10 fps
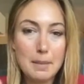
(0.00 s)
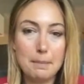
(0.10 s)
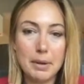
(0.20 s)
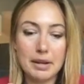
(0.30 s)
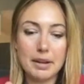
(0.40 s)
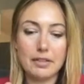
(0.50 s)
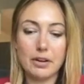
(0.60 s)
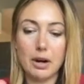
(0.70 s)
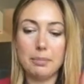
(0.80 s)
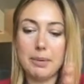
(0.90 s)
But there
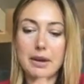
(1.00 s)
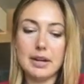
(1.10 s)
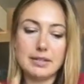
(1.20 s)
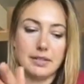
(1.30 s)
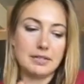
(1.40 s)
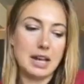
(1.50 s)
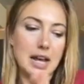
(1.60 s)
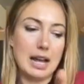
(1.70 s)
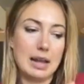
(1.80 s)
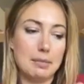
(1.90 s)
are periods of
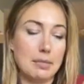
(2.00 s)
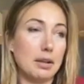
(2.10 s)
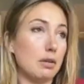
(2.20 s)
time